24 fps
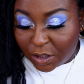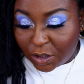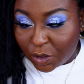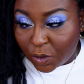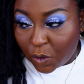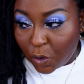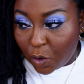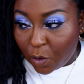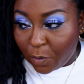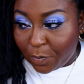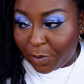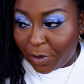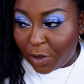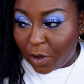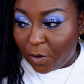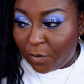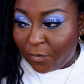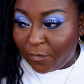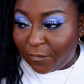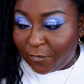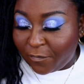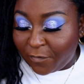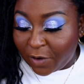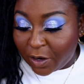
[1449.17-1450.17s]
Scorpio
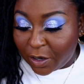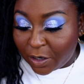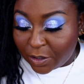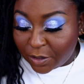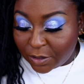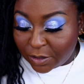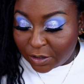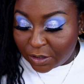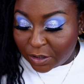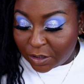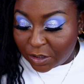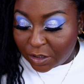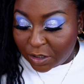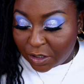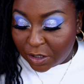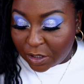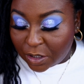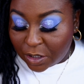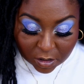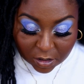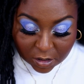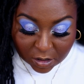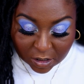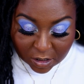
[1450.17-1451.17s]
first
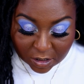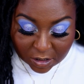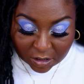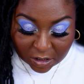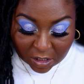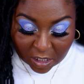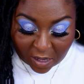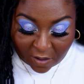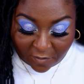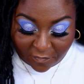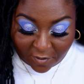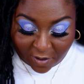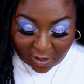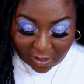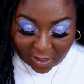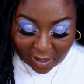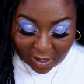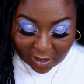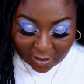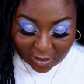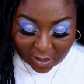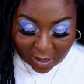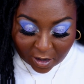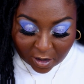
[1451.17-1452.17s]
to see if I
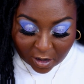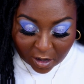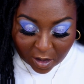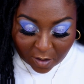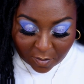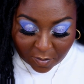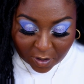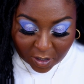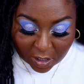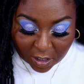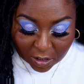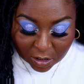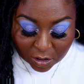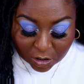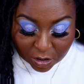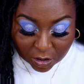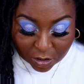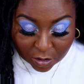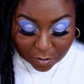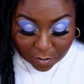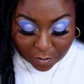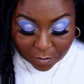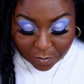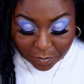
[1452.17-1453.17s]
like that
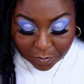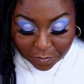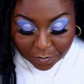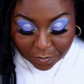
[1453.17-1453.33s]
combination.